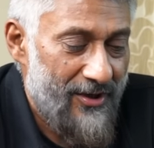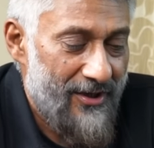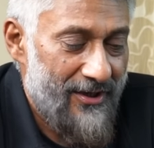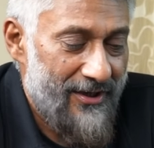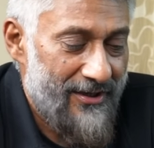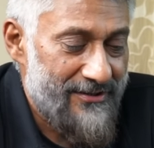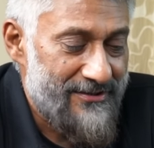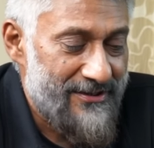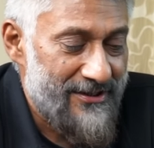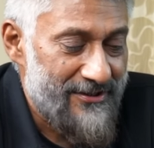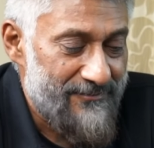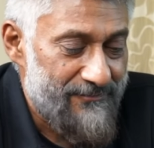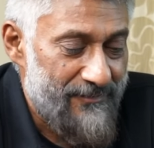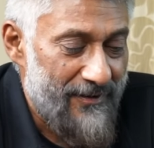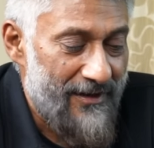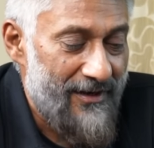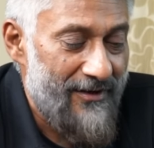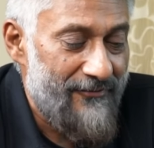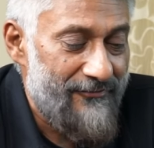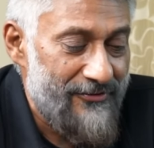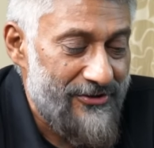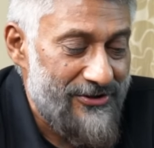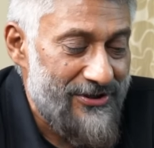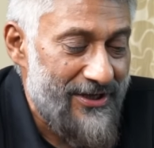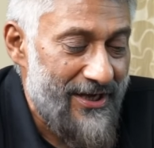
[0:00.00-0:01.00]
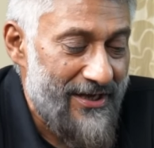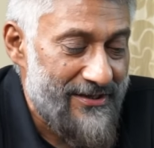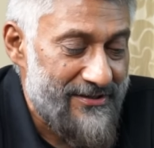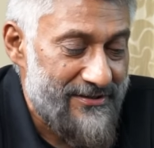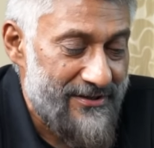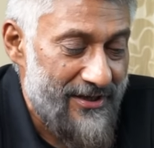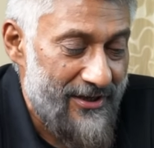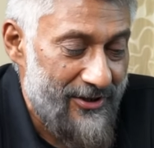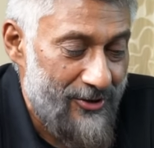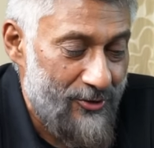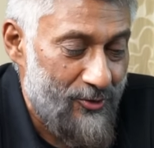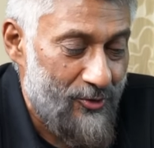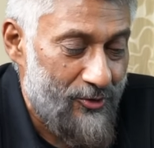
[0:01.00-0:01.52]
It says, Pallavi ji, I
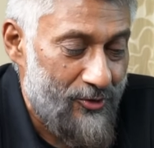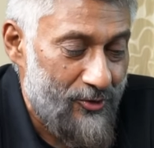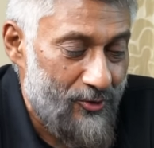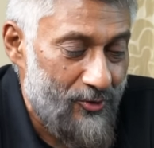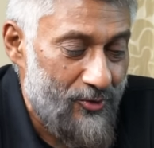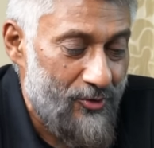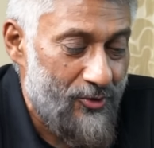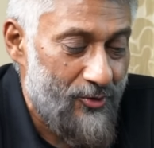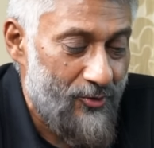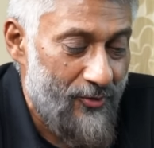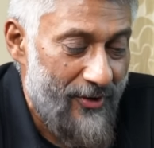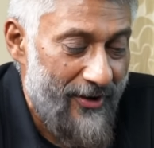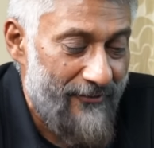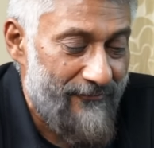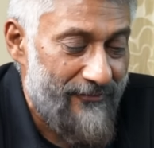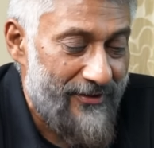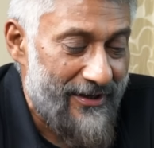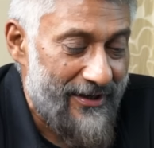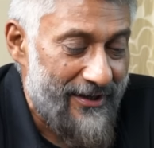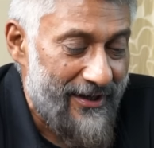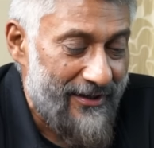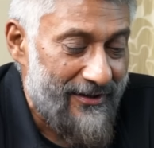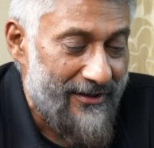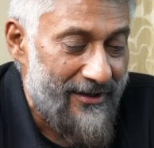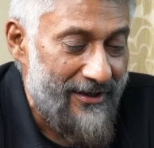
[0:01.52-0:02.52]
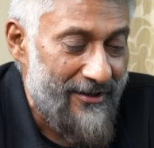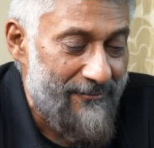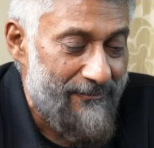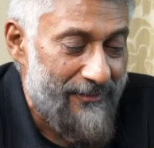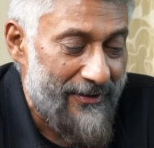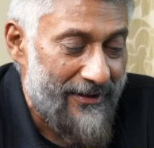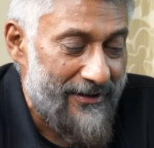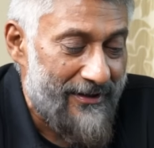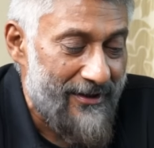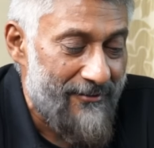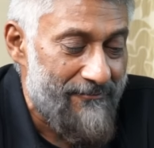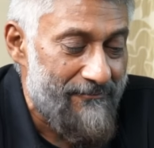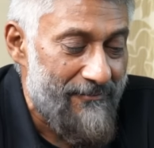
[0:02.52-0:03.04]
salute you. You have correctly
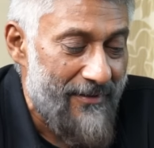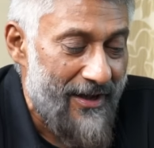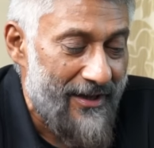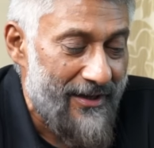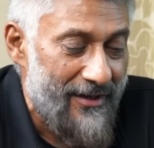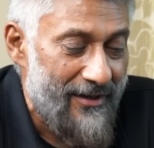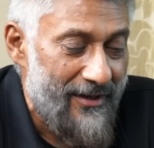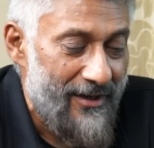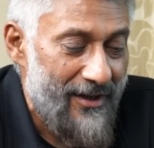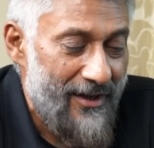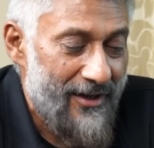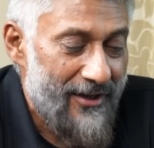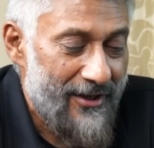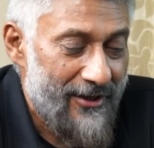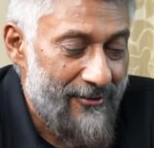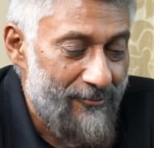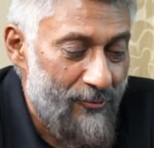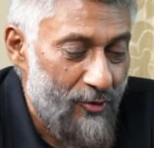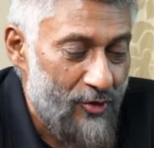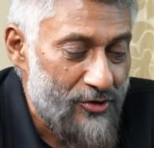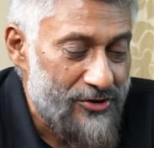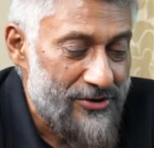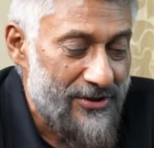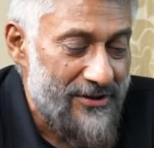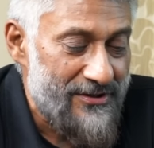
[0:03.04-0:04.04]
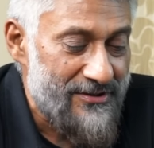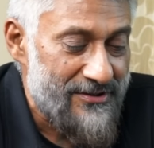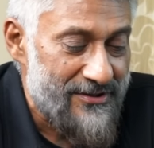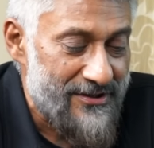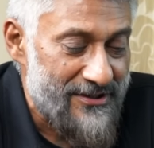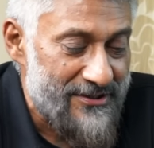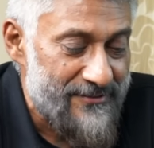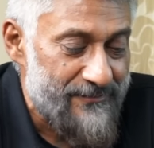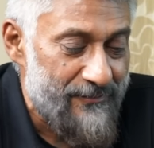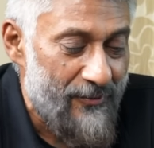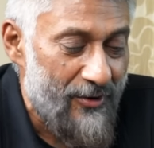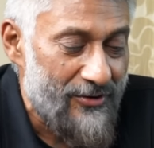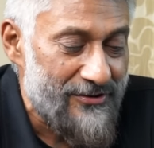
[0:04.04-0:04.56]
picked up my emotions,
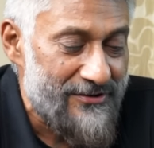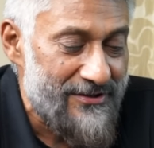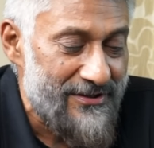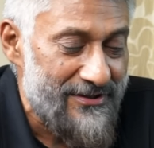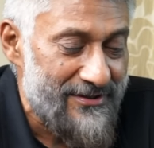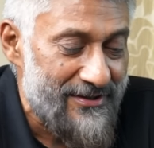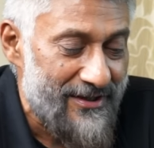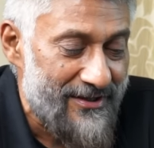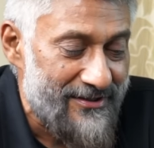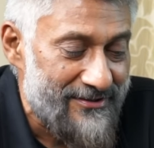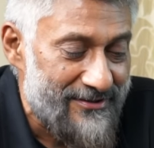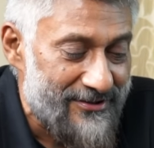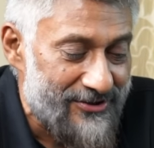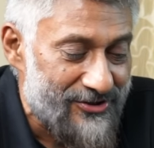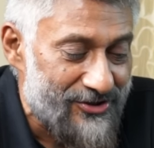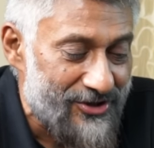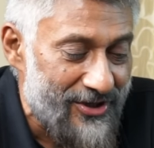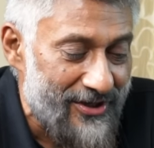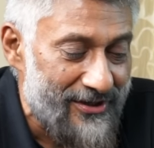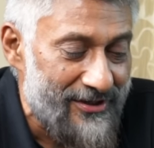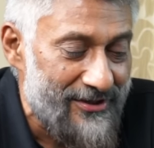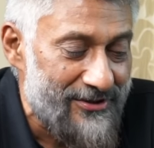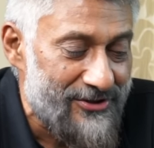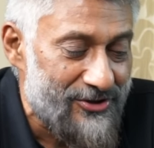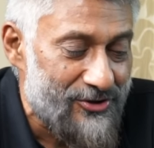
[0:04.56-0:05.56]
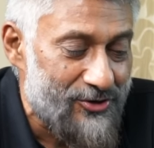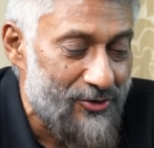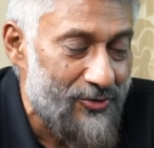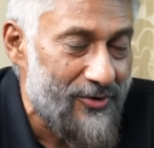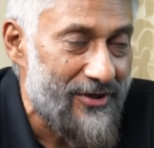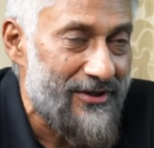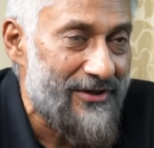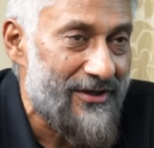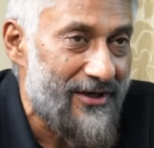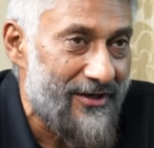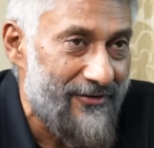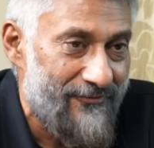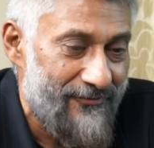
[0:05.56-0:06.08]
responses, and struggles
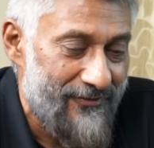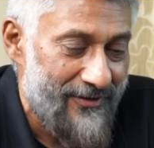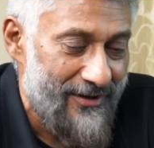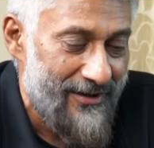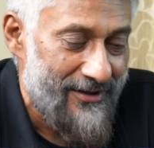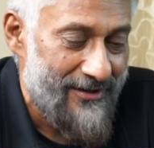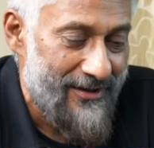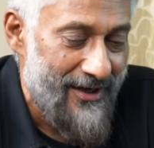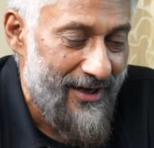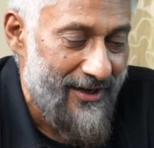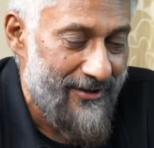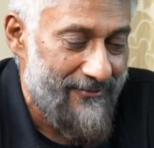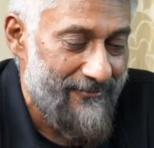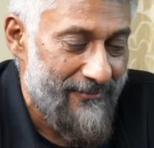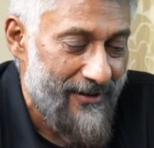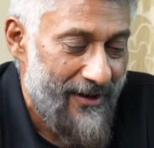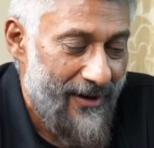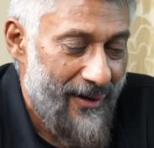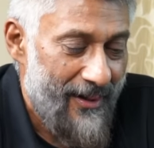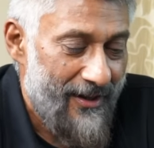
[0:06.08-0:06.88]
during the difficult time.